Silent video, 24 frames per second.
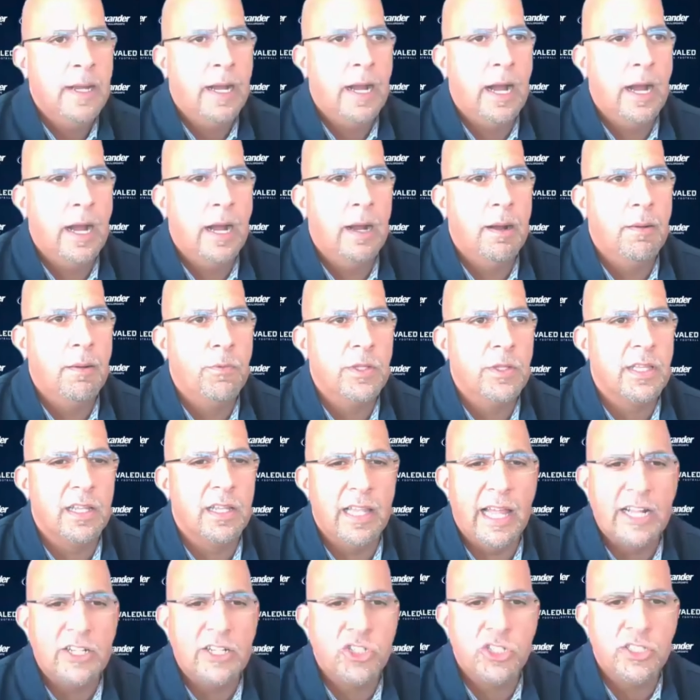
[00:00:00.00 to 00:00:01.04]
with the
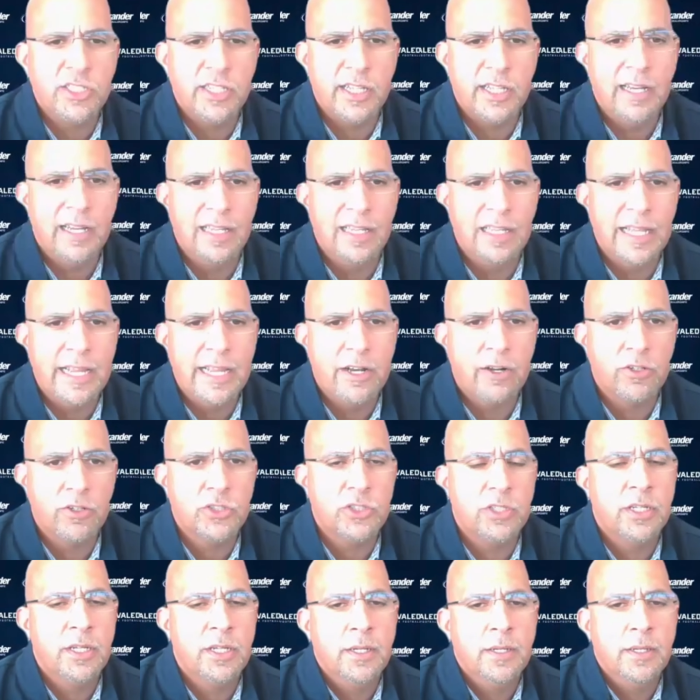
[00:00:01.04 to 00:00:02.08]
legends and the
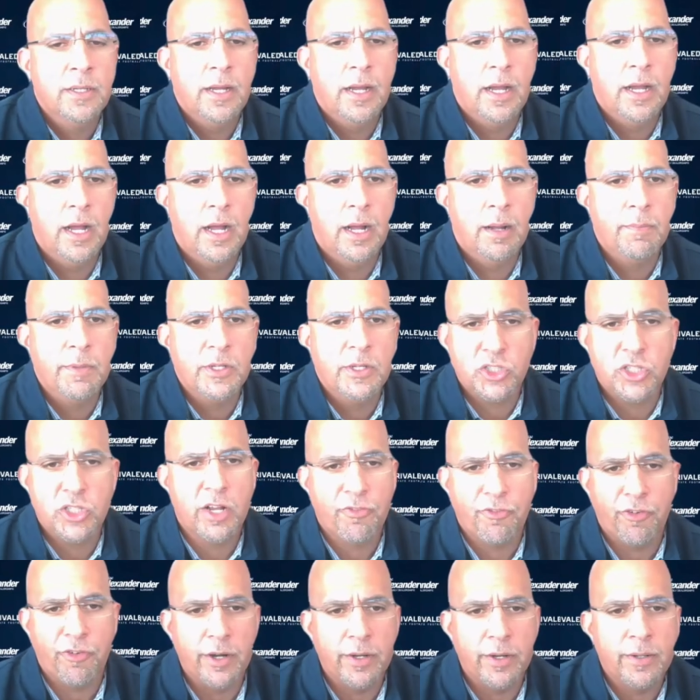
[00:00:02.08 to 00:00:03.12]
leaders, is
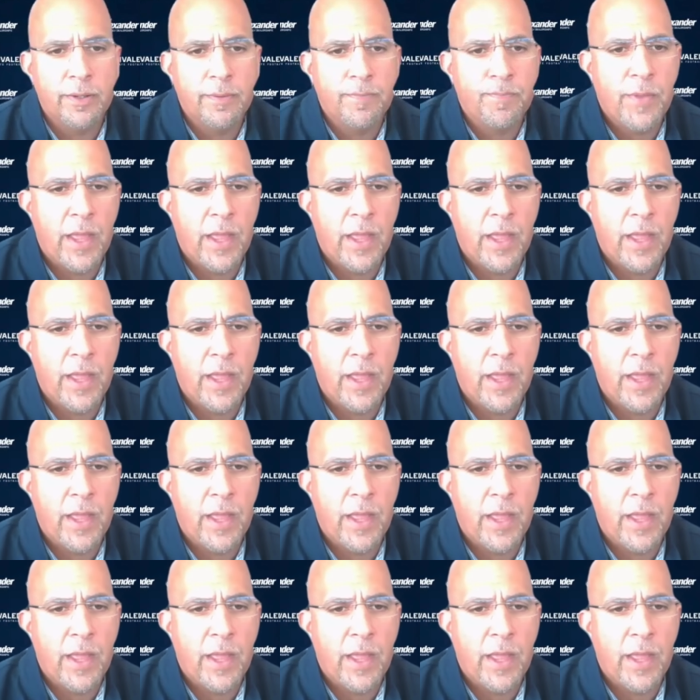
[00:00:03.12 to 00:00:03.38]
different.